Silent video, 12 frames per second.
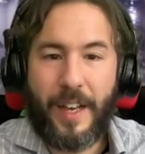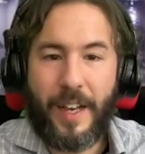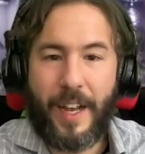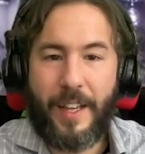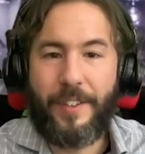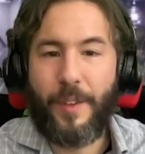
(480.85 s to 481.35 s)

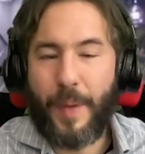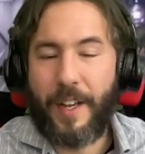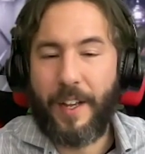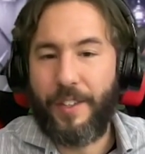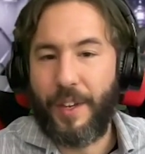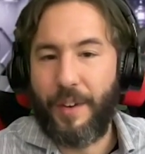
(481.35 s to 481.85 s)
Is it
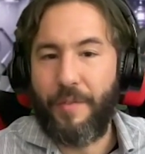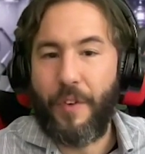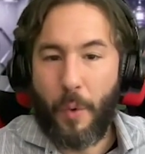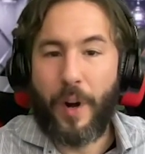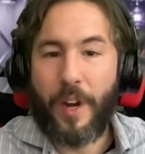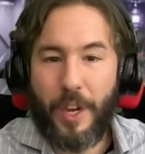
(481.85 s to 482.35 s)
because of
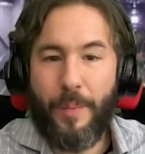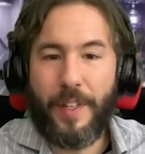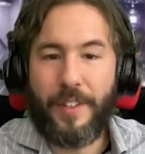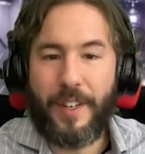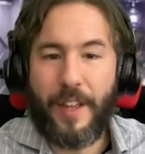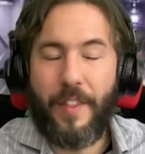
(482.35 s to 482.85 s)
what
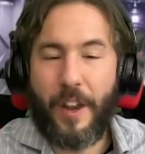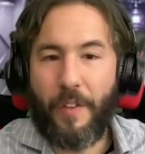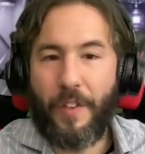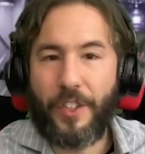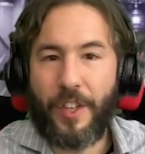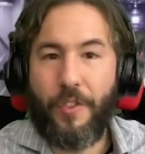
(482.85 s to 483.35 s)
humans did that all
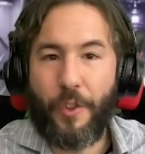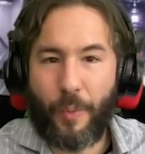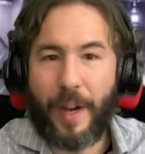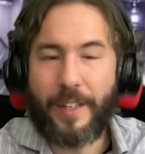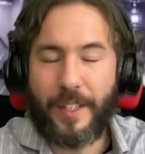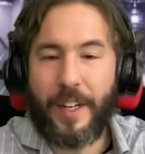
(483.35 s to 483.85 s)
of a sudden the
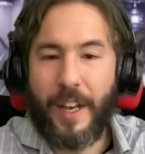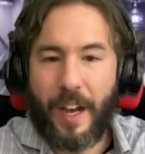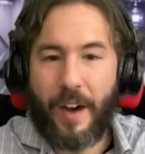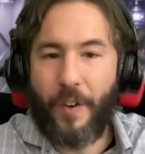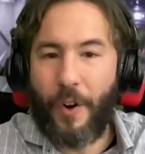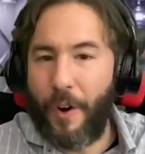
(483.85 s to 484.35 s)
rest
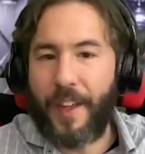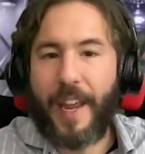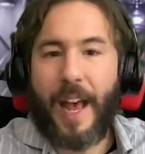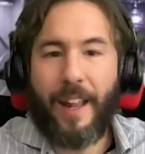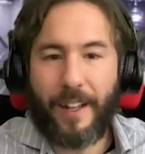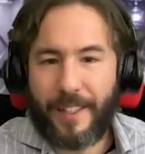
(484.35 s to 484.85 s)
of all the
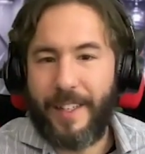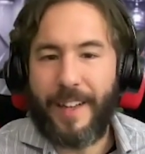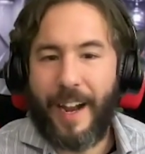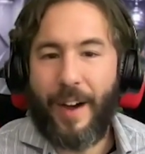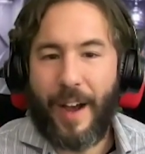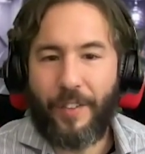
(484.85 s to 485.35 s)
galaxies
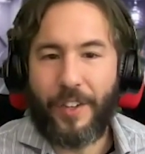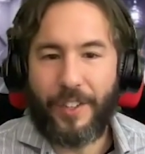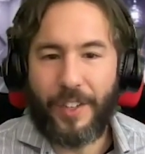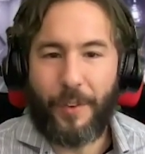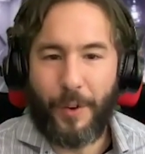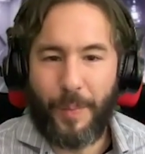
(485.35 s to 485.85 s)
now have to
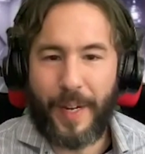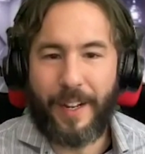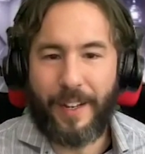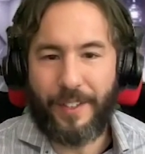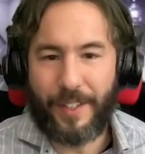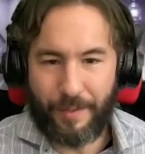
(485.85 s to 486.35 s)
suffer
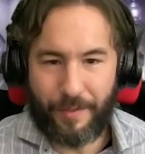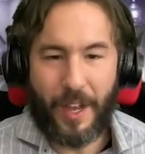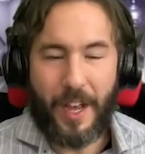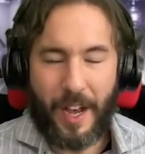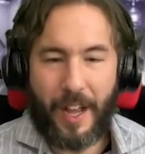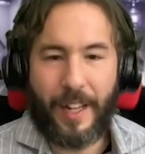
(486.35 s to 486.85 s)
because of
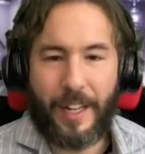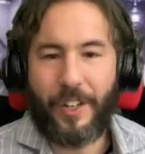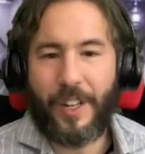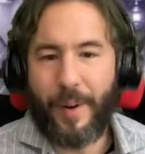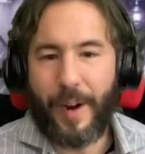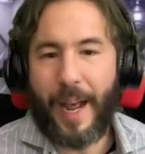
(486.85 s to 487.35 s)

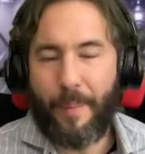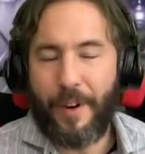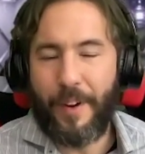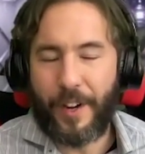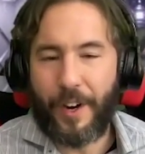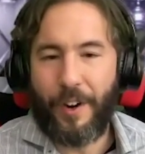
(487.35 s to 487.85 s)
allegedly what happened
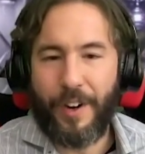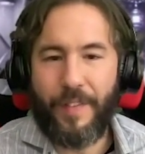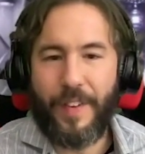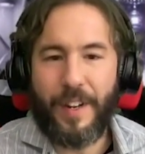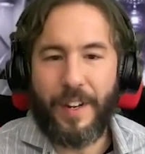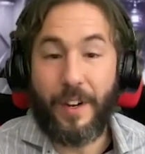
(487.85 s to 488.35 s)
in the Garden of
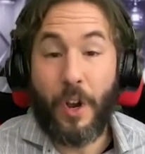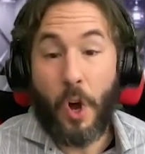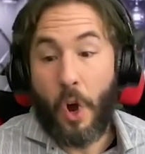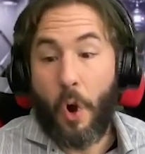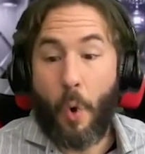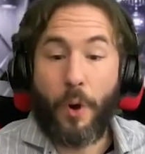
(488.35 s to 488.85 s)
Eden?
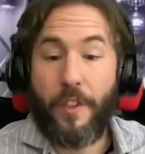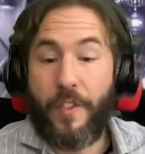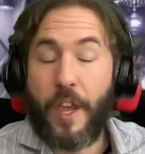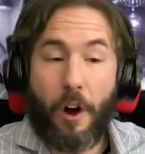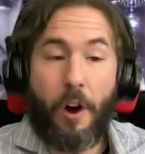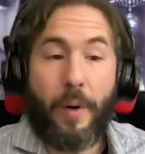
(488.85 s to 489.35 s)
Or did
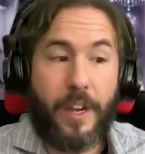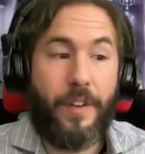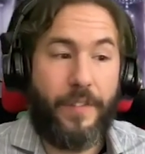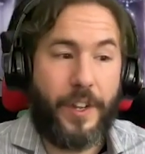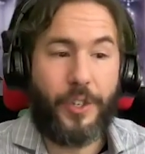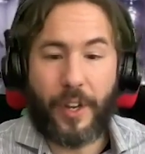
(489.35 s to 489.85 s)
they all
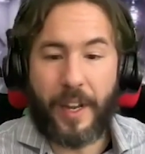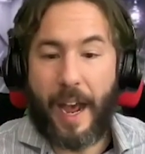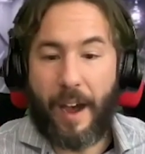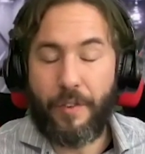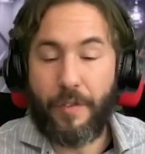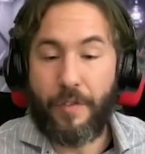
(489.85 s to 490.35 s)
individually
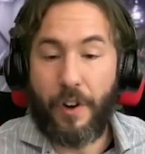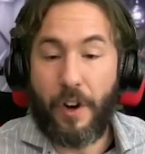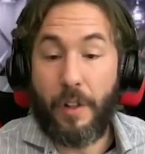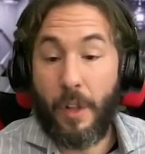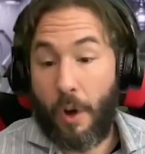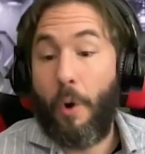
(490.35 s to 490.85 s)
have to
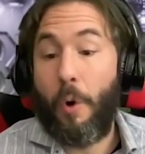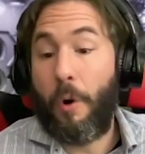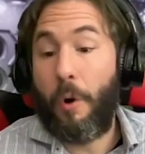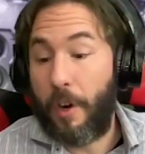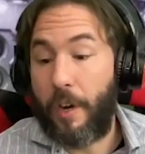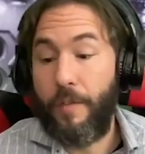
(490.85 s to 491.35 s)
fall?
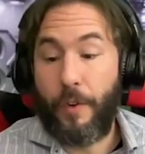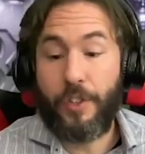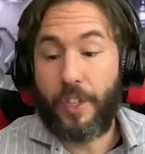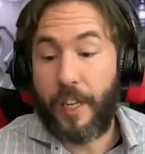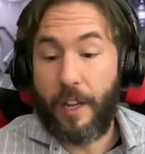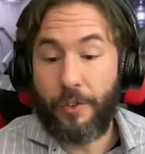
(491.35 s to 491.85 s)
Or
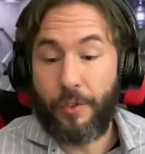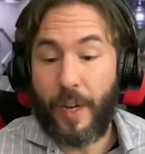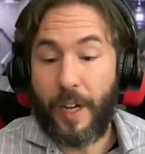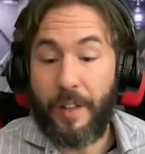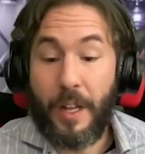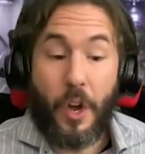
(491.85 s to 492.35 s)
conversely as
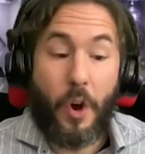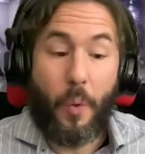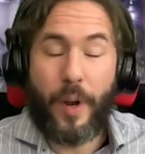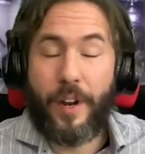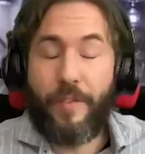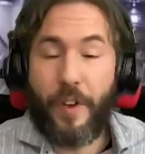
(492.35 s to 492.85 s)
well,
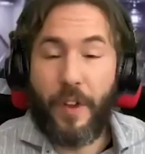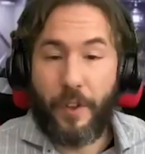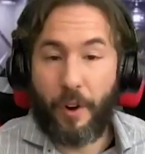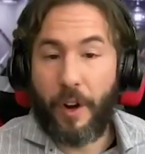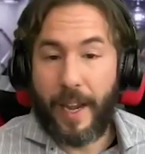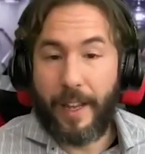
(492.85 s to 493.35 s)
what if
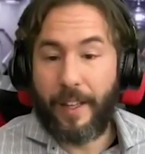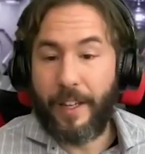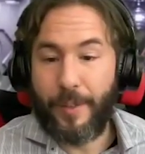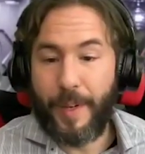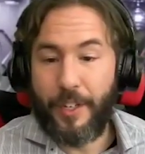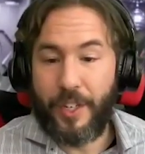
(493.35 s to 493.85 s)
there are alien
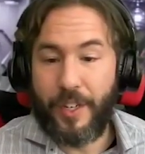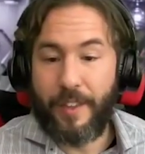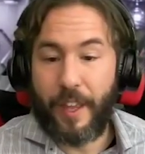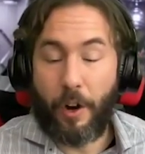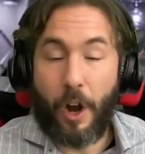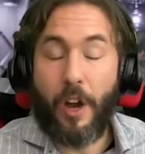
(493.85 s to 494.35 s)
species
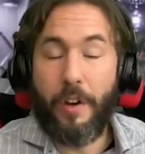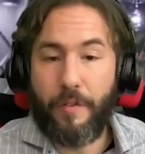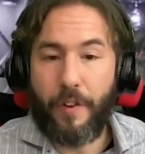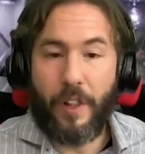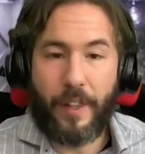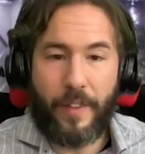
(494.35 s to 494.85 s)
that are
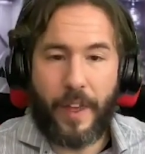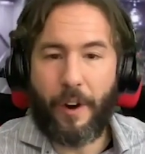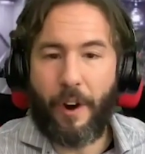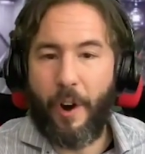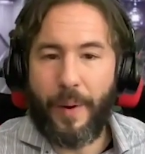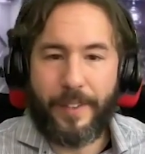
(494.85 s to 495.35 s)
unfallen, that
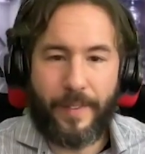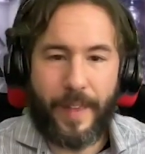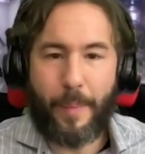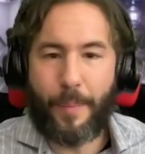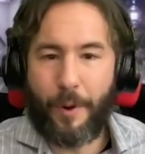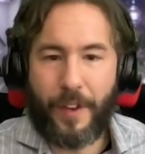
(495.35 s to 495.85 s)
are always in
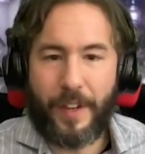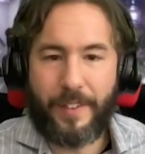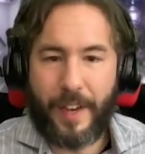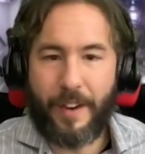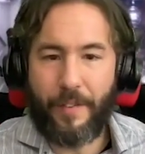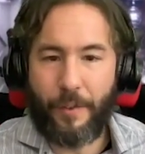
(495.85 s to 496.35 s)
that perfect
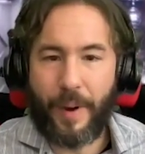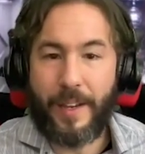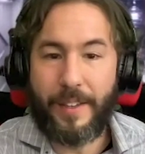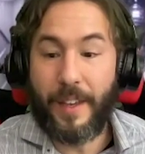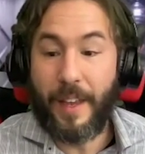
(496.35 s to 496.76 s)
state of grace?